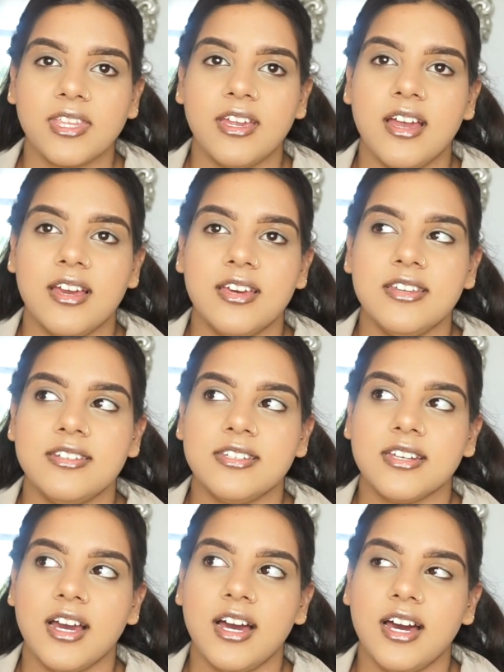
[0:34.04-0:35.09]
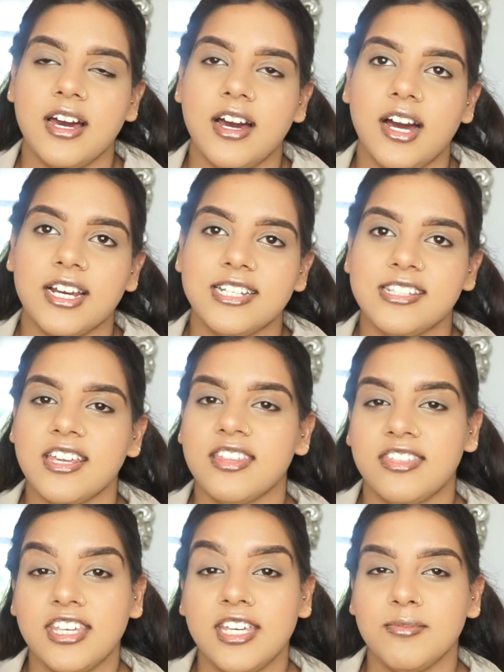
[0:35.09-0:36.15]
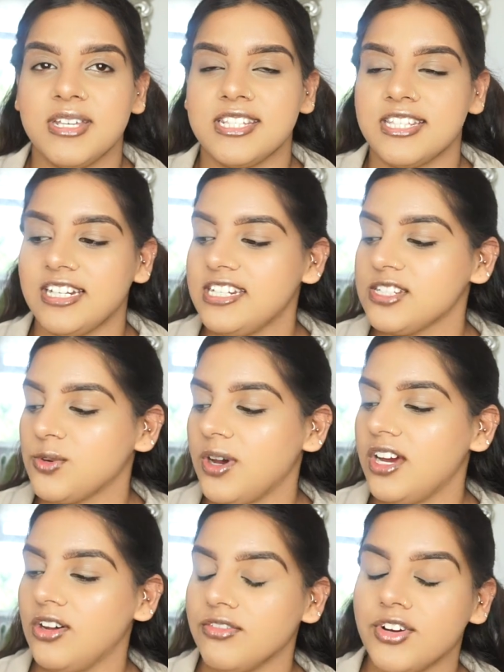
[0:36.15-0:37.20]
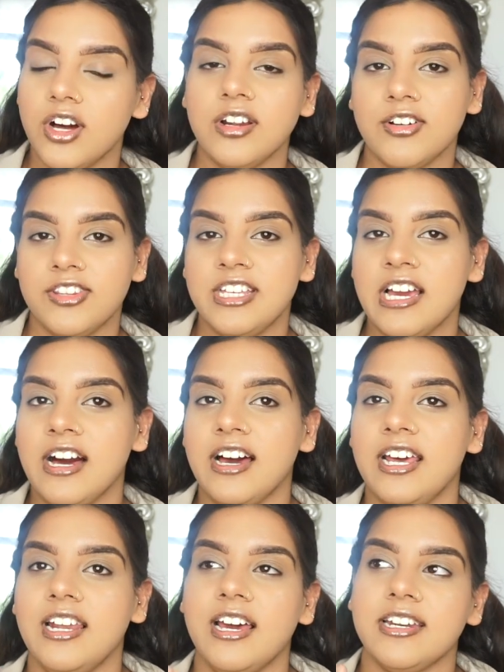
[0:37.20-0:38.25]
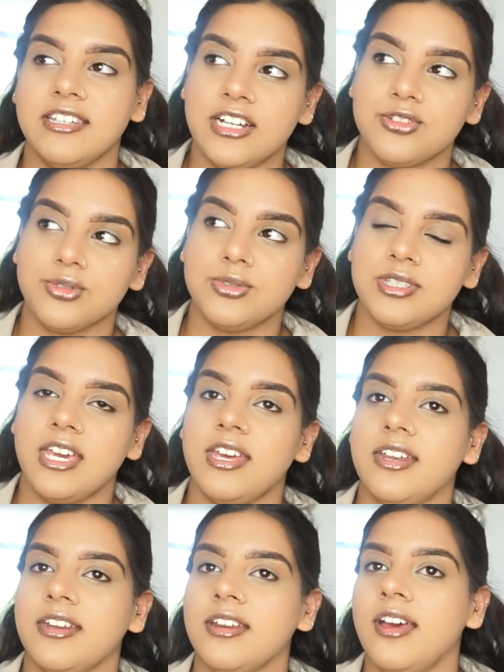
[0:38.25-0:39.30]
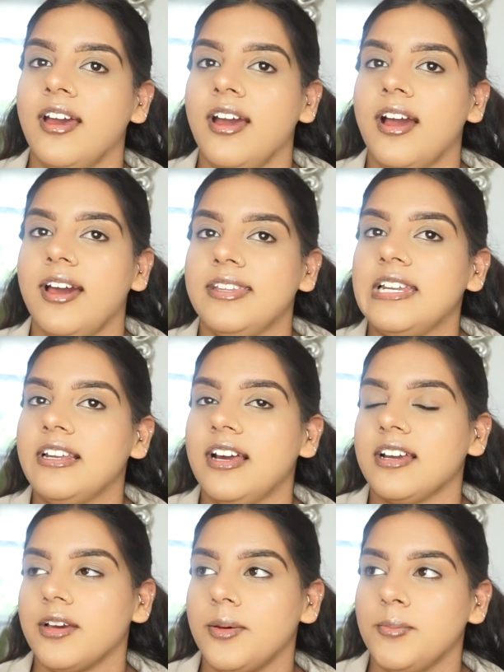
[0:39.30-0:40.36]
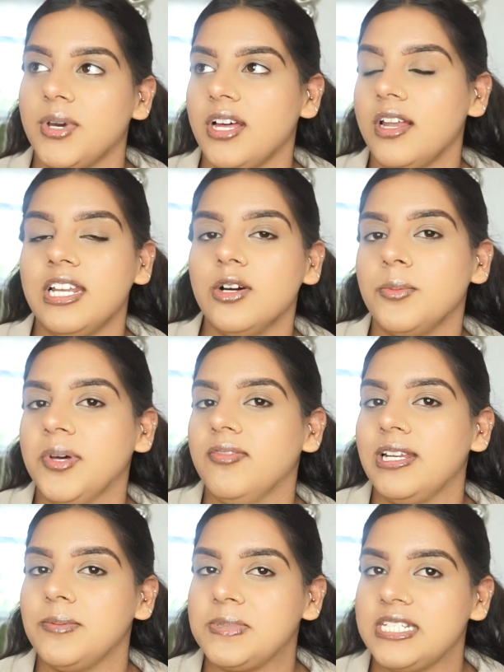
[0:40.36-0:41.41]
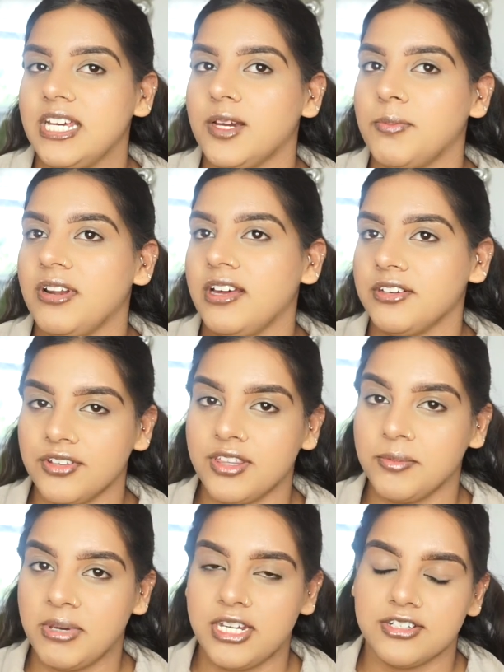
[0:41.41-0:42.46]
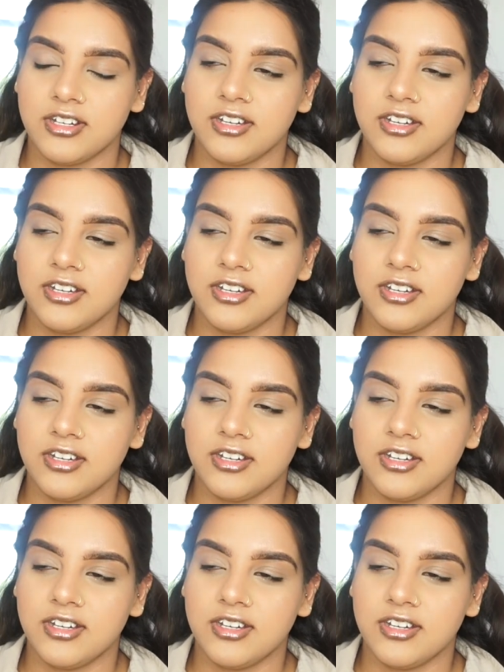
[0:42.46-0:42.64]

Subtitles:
and I can see a theme is that it's quite a lot of colour on the eye, like natural skin, and then like a little bit of a lipstick, but like nothing major.